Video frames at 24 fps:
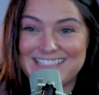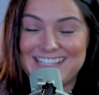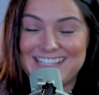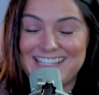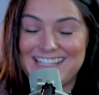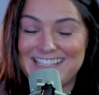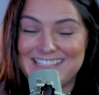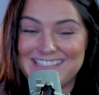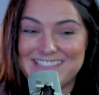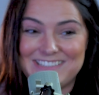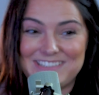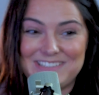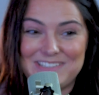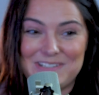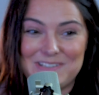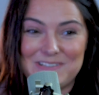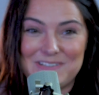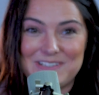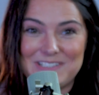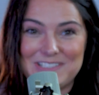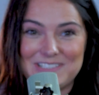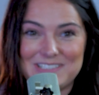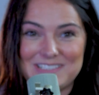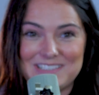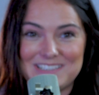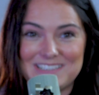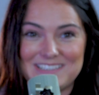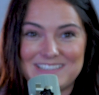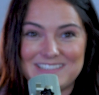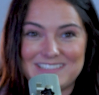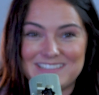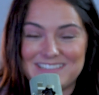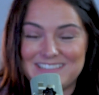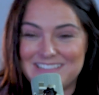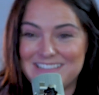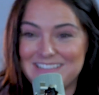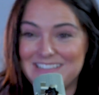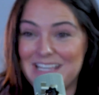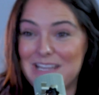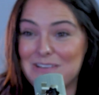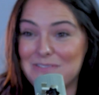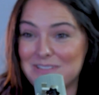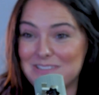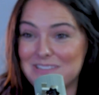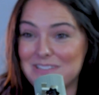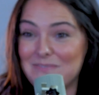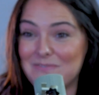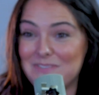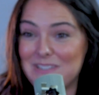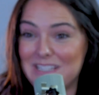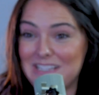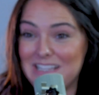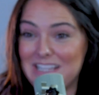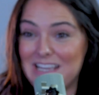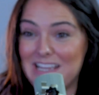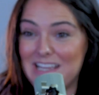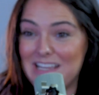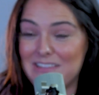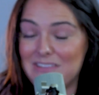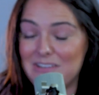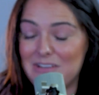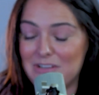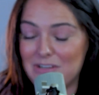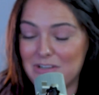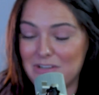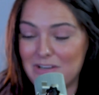And so that was something that I thought,